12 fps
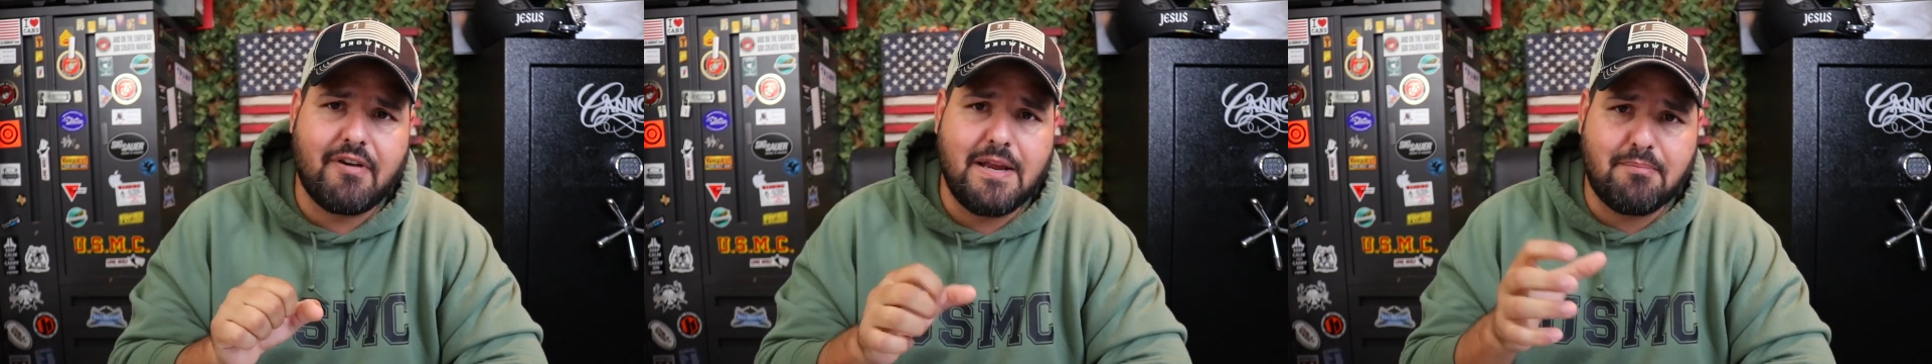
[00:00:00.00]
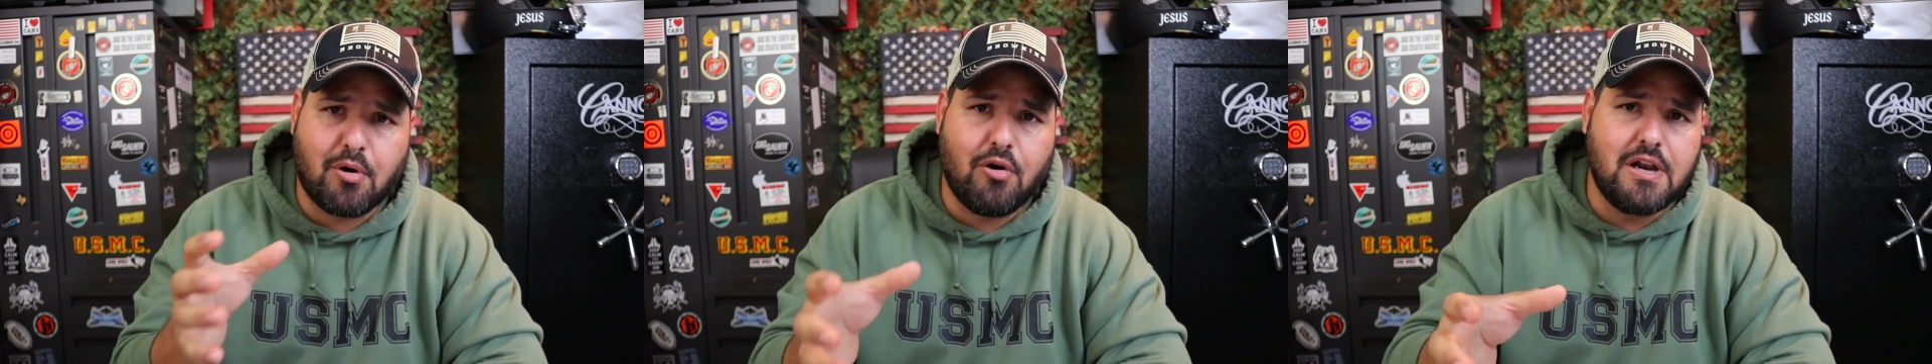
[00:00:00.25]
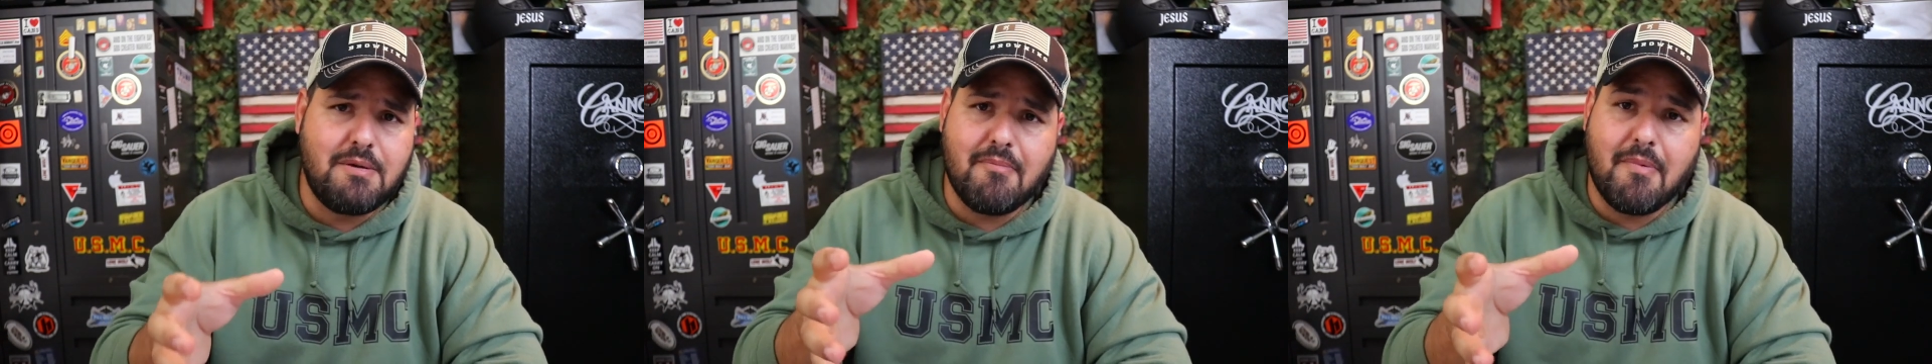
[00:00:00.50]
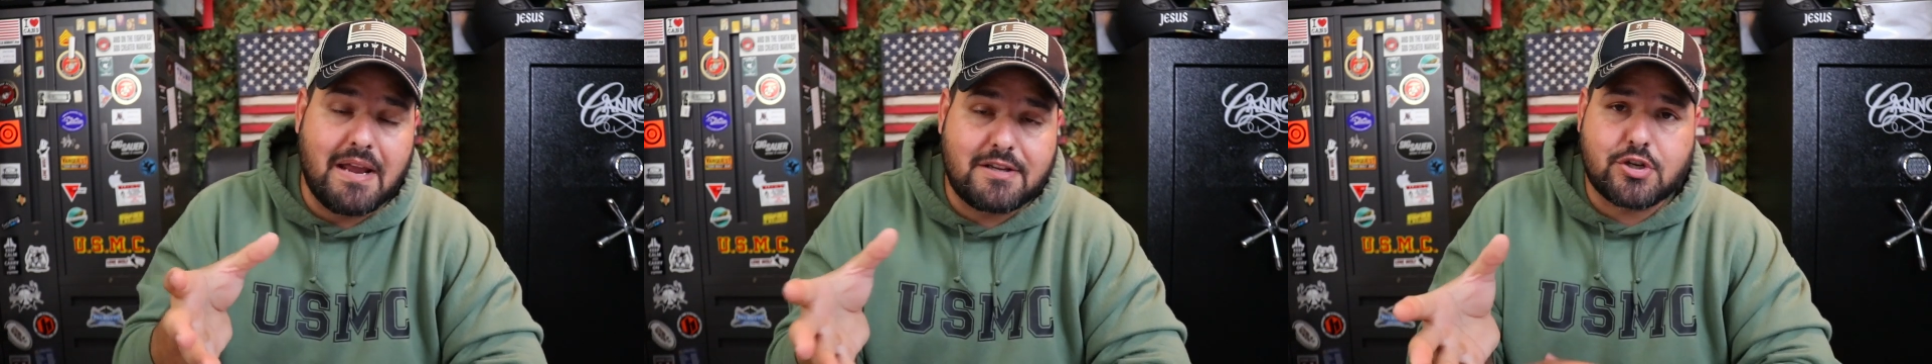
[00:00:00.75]
He probably
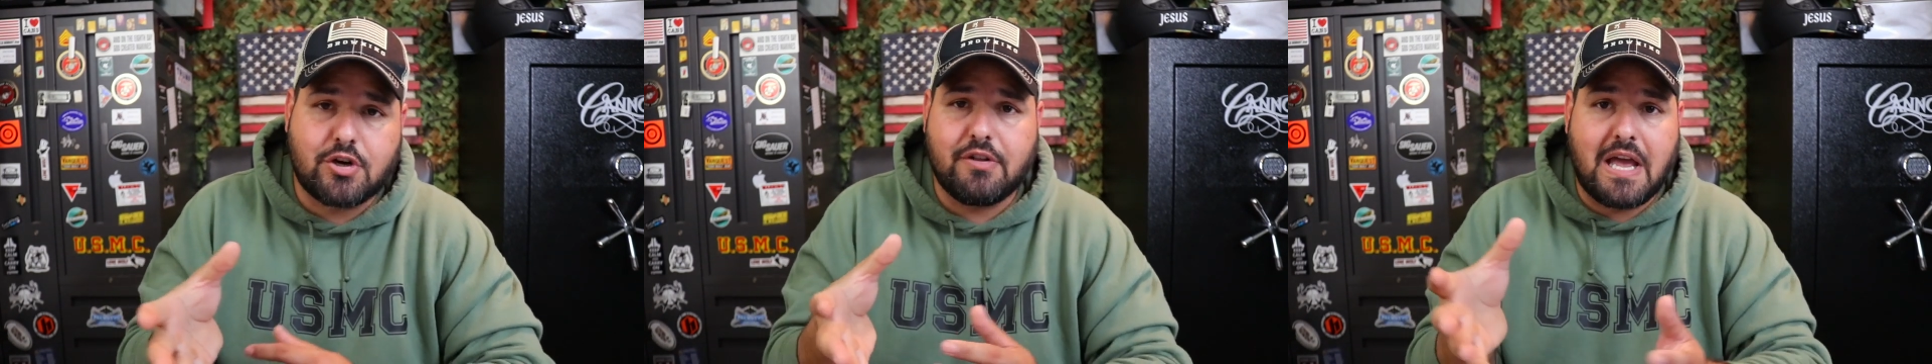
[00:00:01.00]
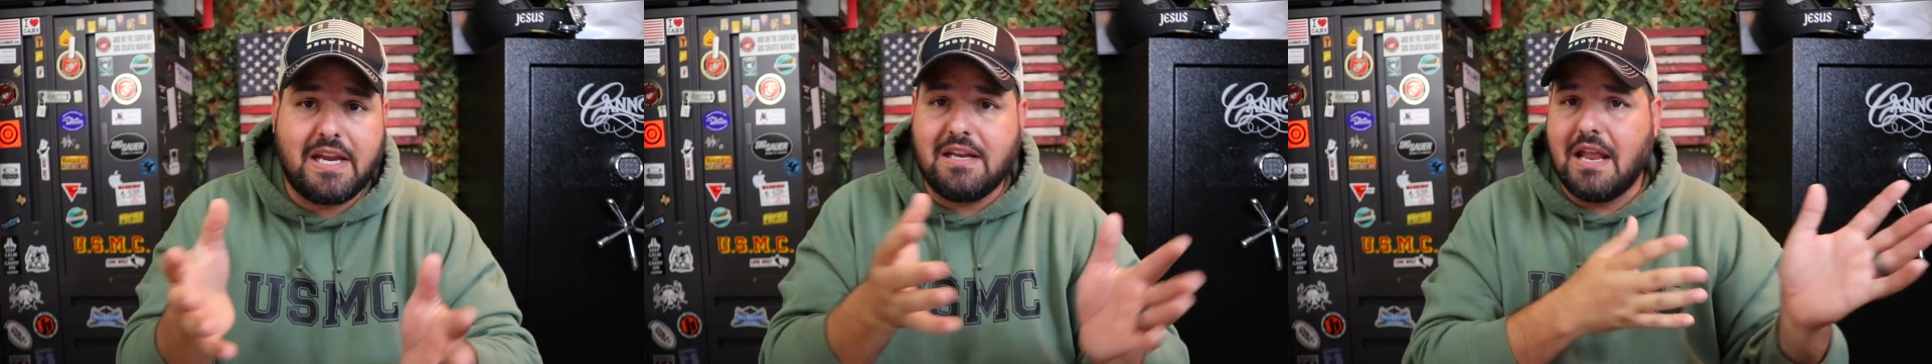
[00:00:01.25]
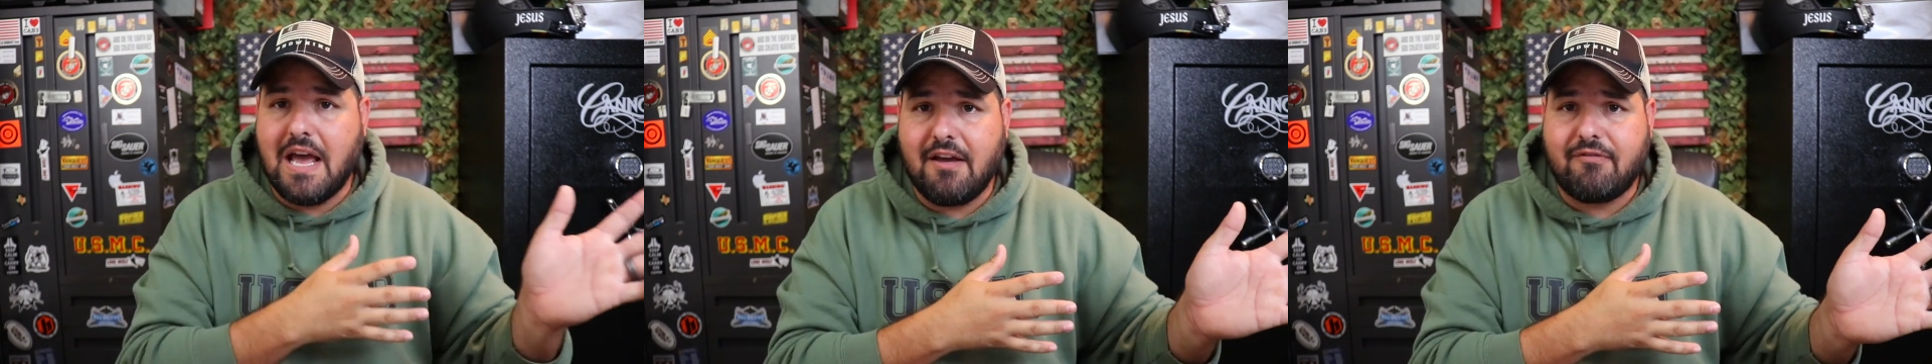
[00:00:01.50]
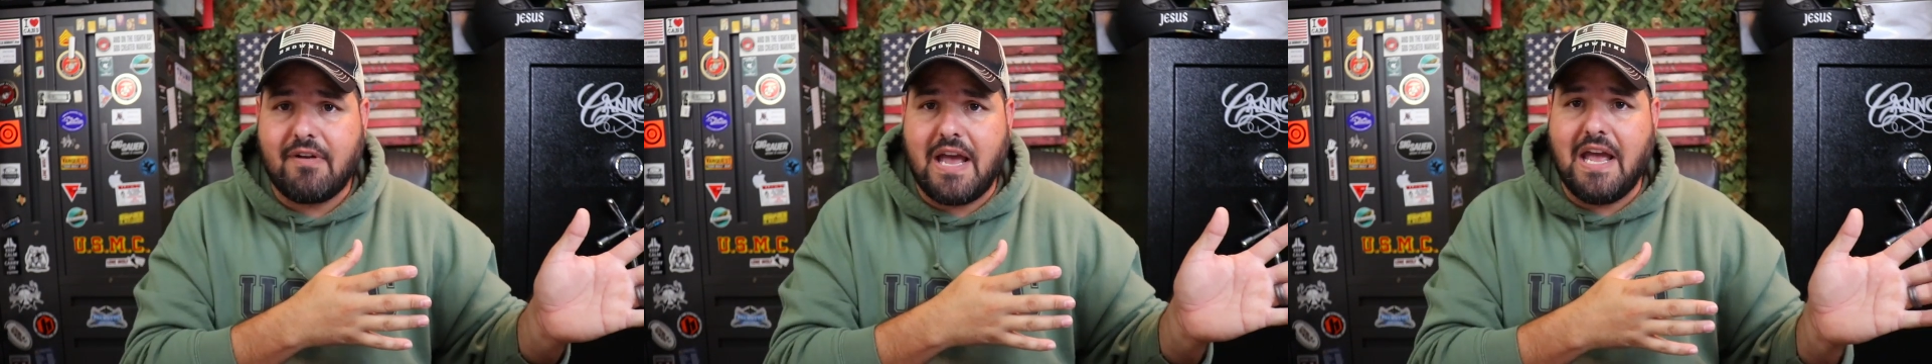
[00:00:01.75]
made sure that he
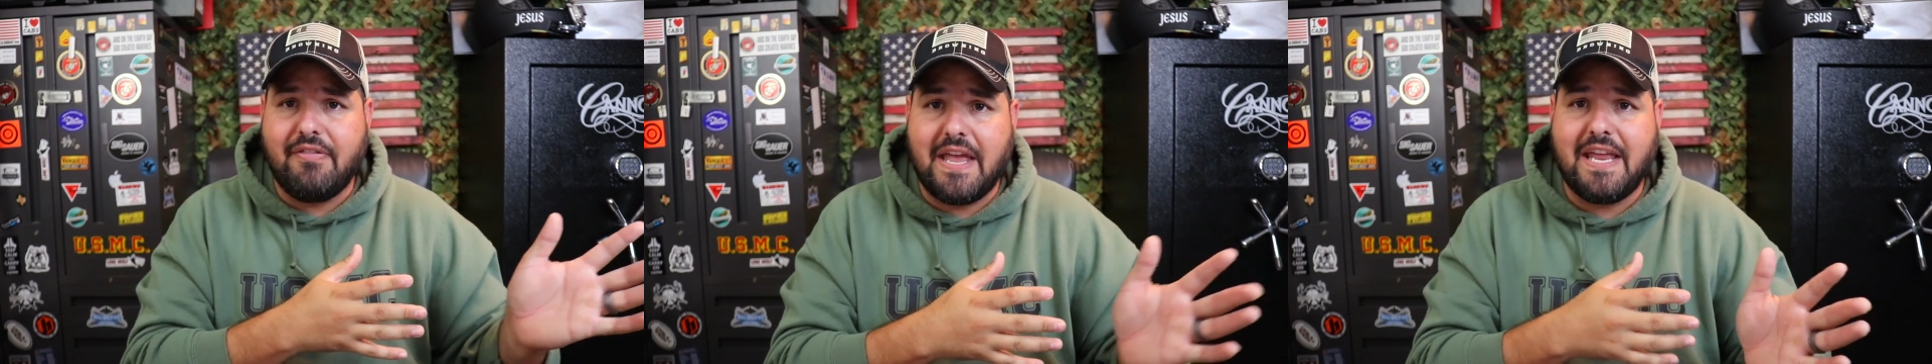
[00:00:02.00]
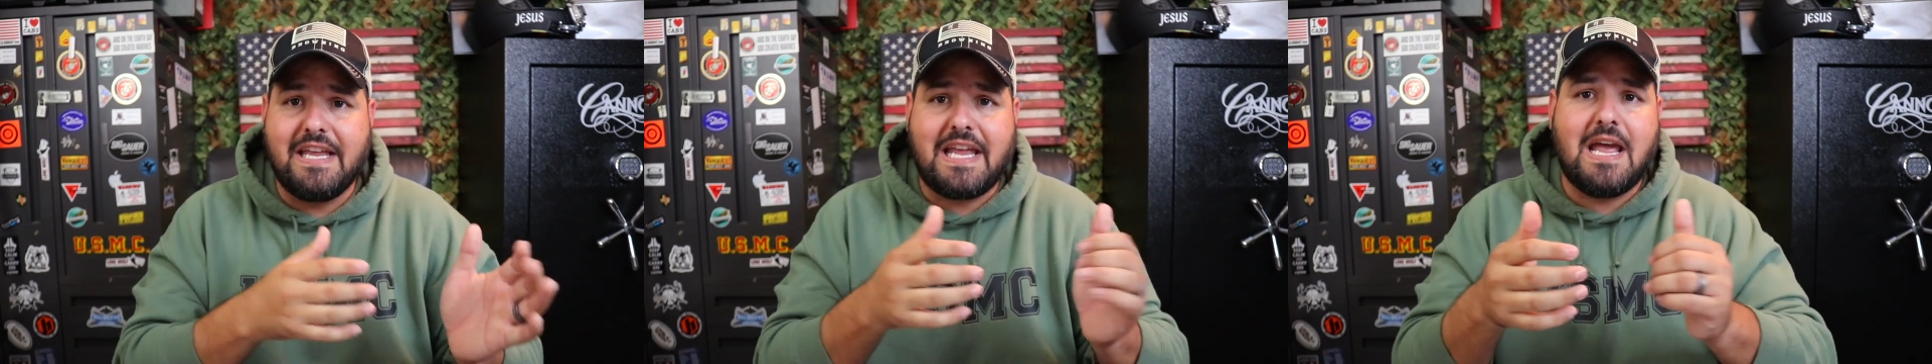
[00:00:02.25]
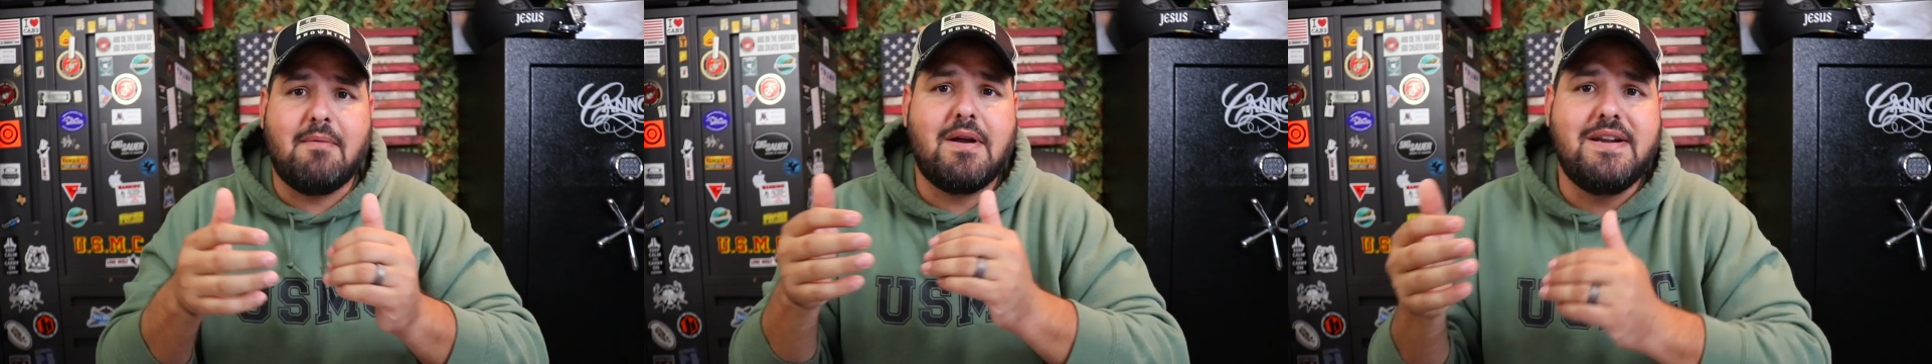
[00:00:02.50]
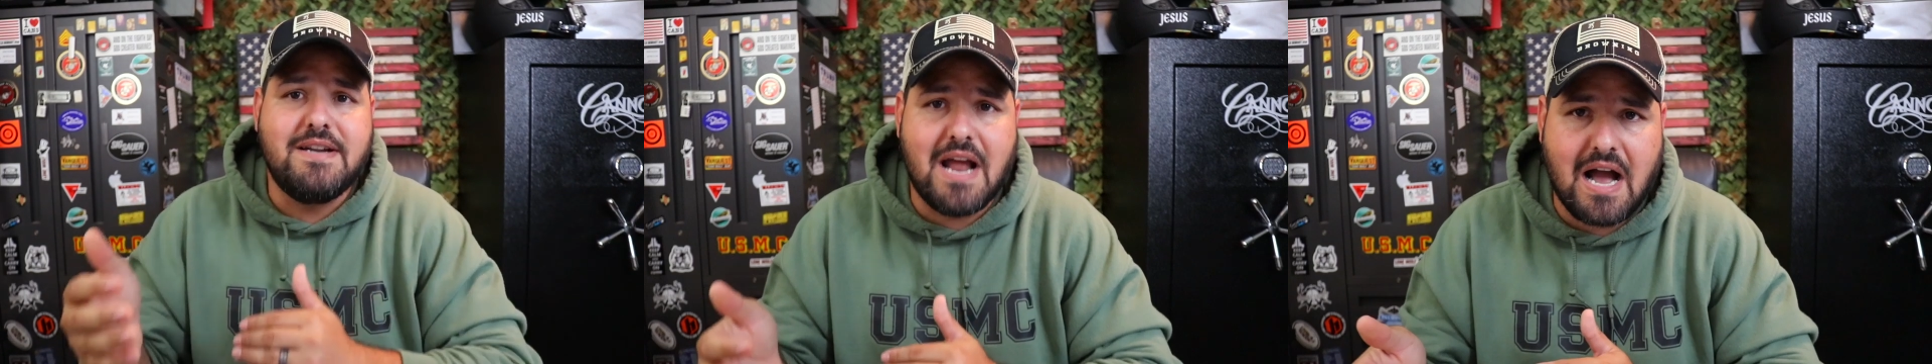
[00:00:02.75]
left and then he came
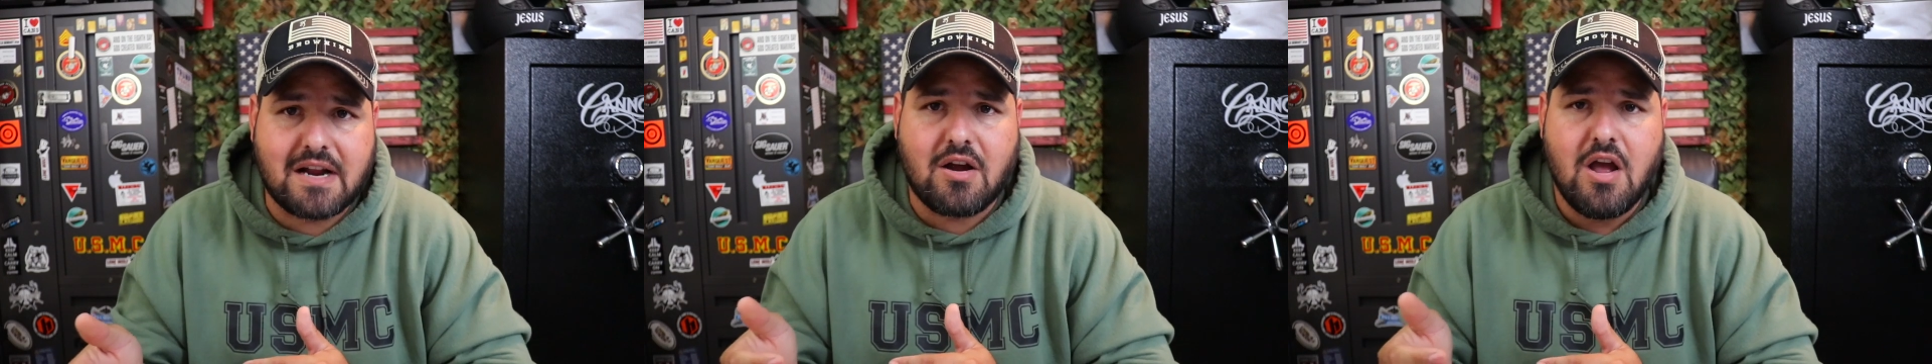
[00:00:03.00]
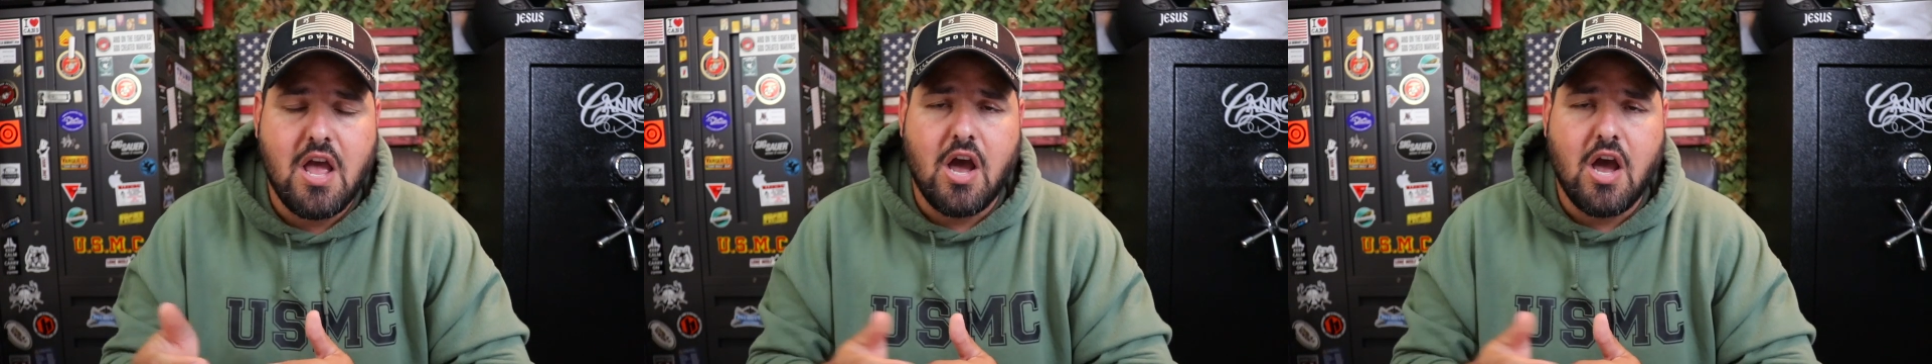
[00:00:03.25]
and knocked